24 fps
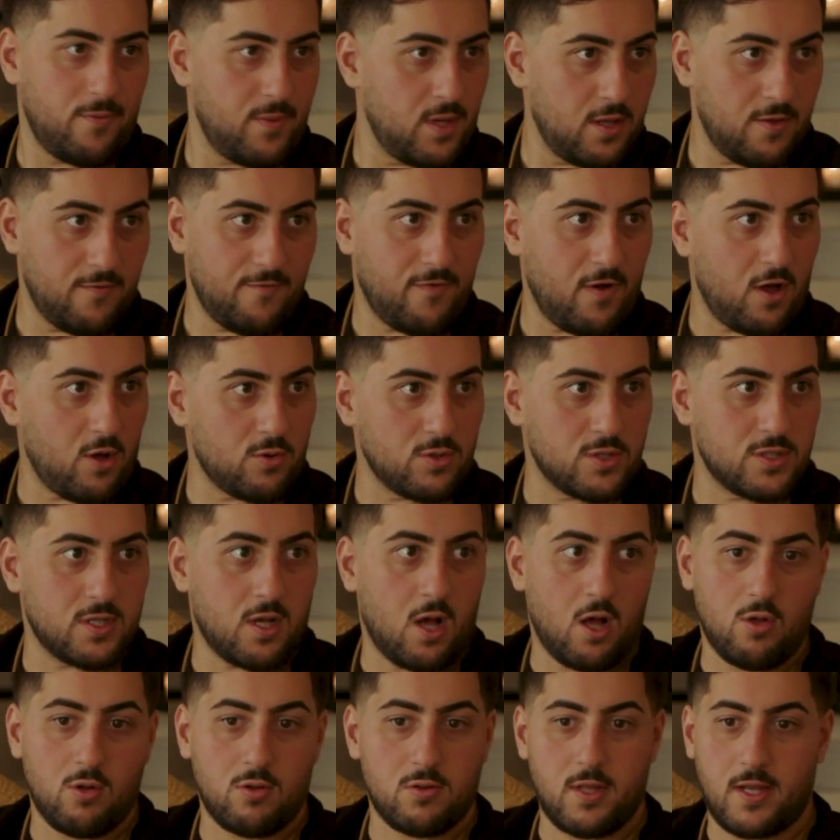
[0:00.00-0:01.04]
million followers.
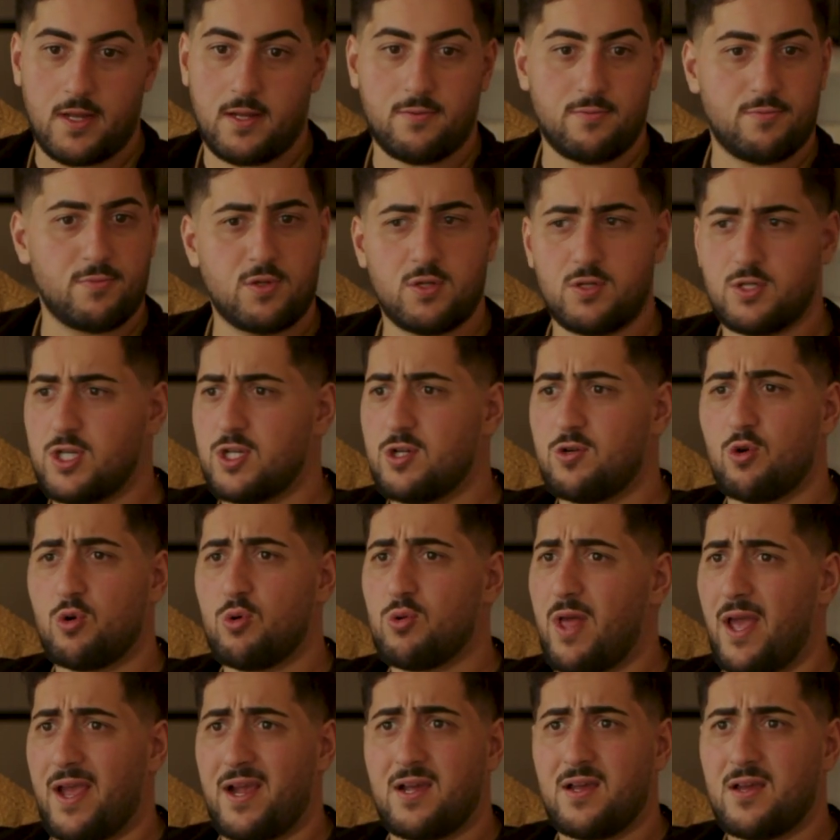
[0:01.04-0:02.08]
She grew
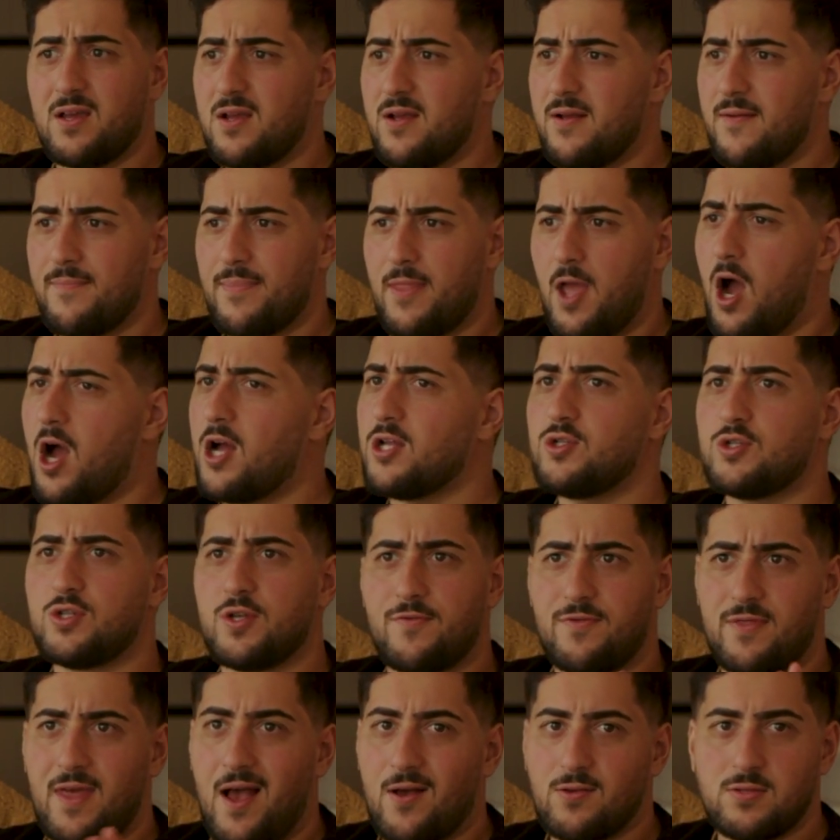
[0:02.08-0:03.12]
like hundreds
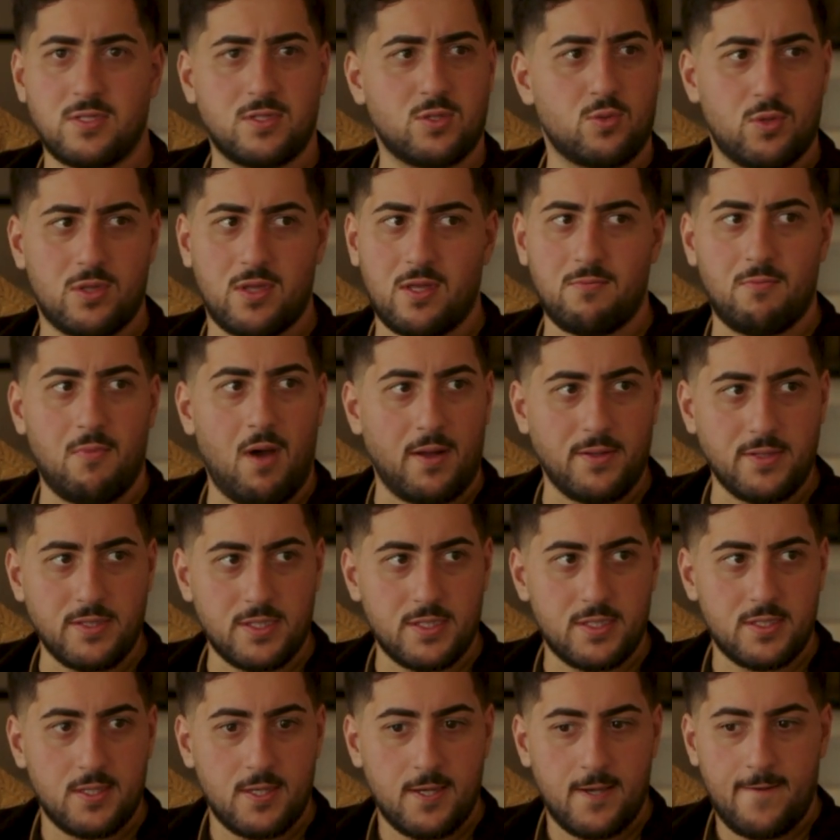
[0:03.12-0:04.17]
of thousands within
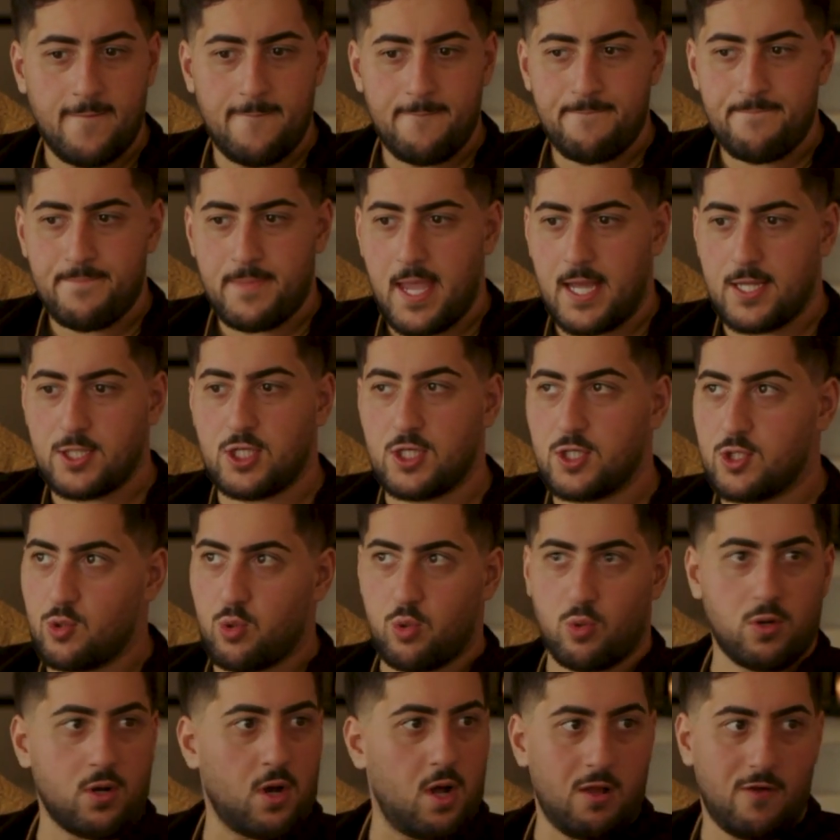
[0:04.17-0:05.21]
months. And she's
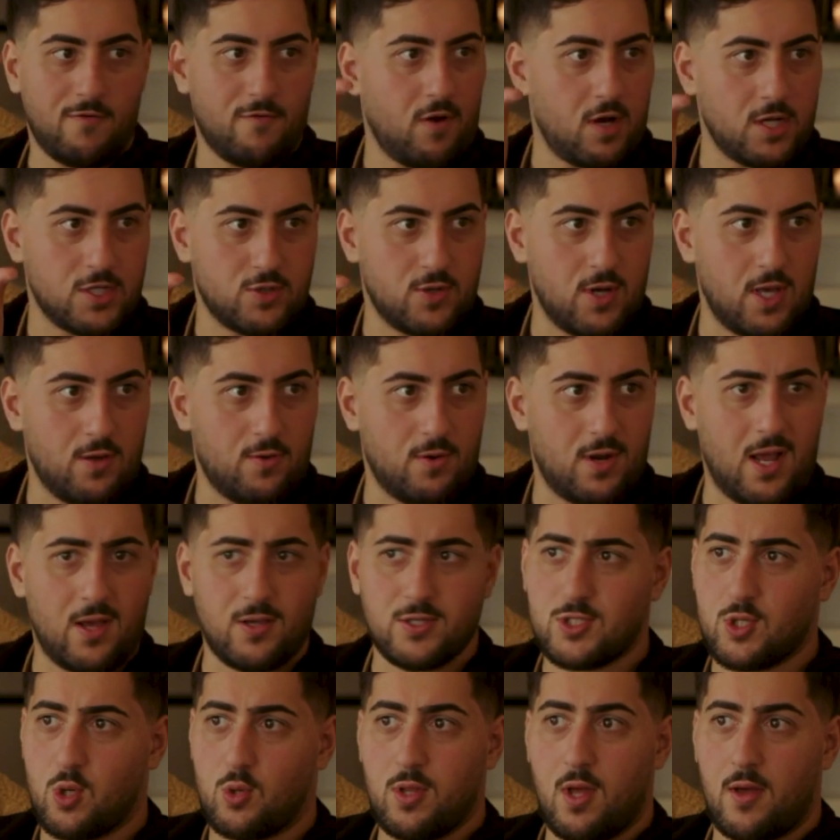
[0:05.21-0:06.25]
touring all over Australia right now.
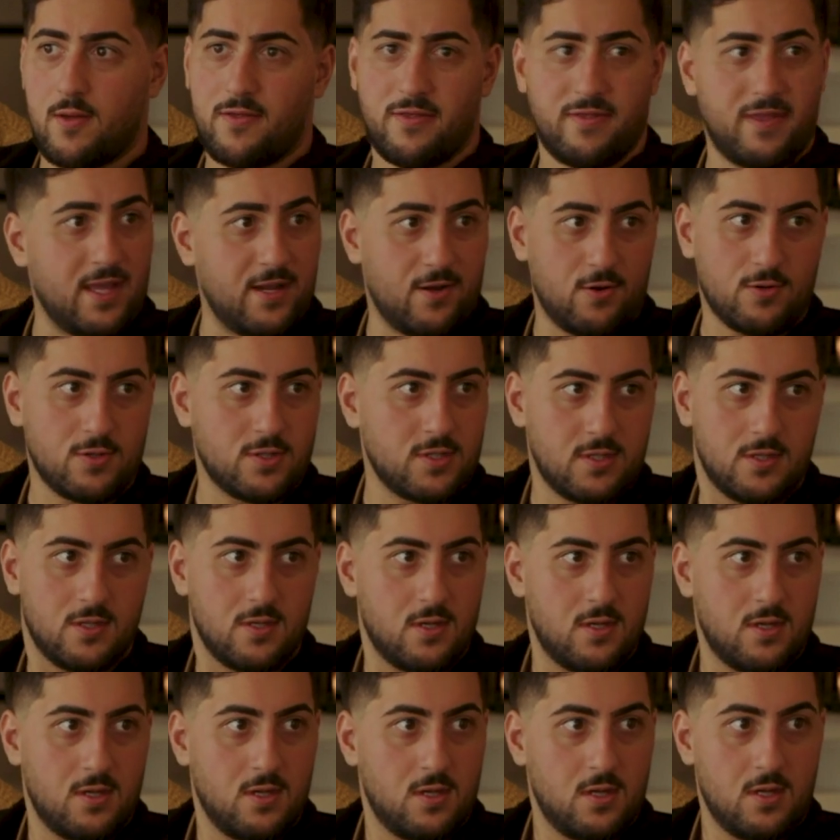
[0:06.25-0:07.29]
Sold out theaters.
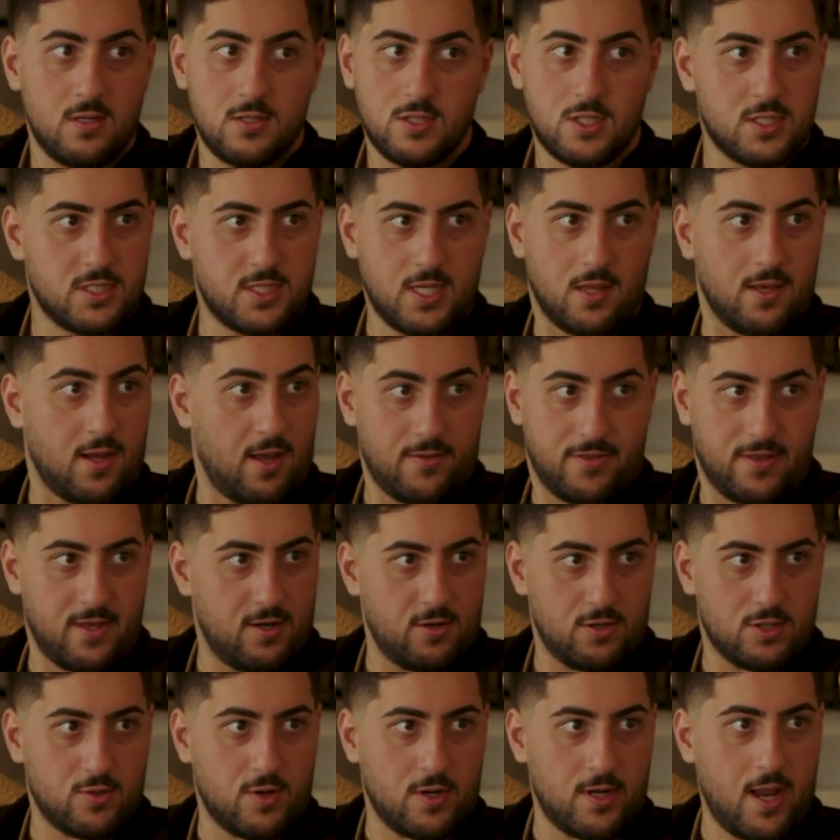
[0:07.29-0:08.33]
She's selling out
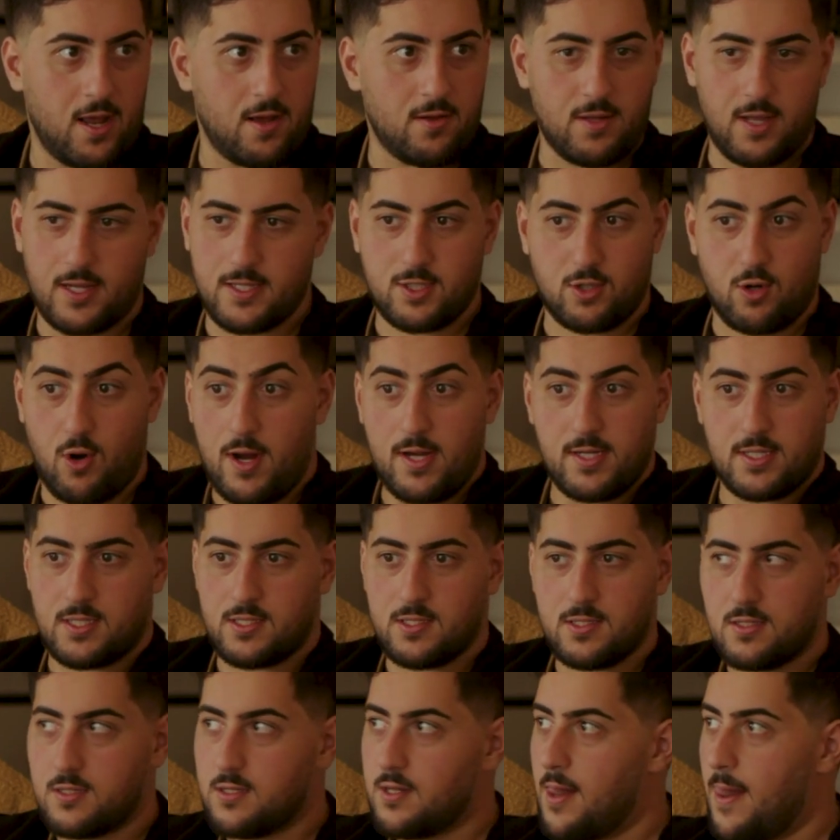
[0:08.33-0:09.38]
theaters right now. Like, it's crazy.
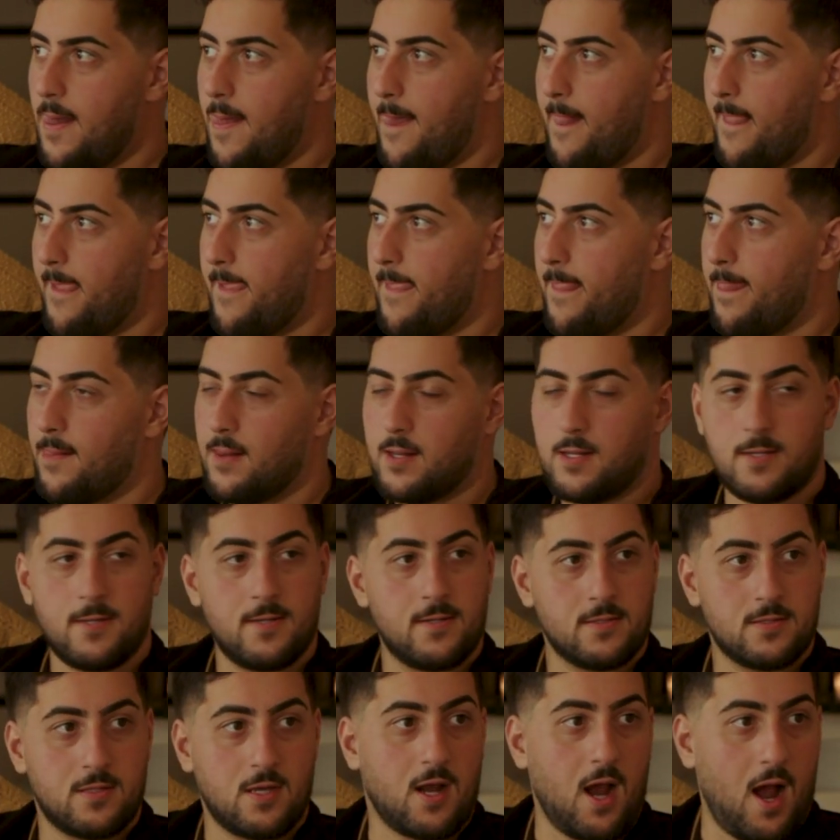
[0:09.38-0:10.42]

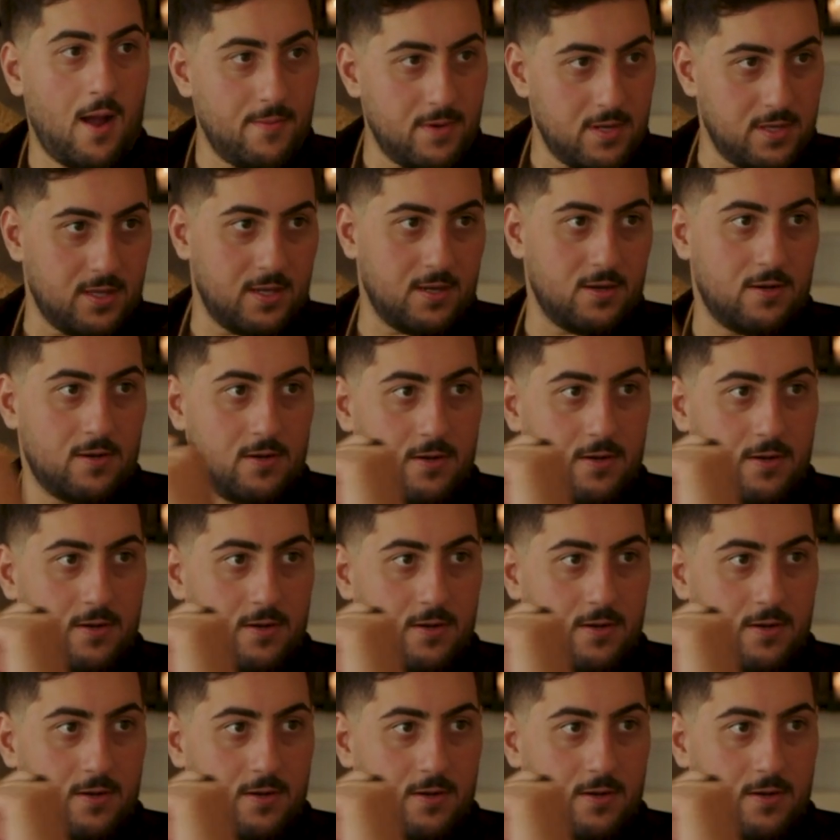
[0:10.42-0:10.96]
The Comedy Theater.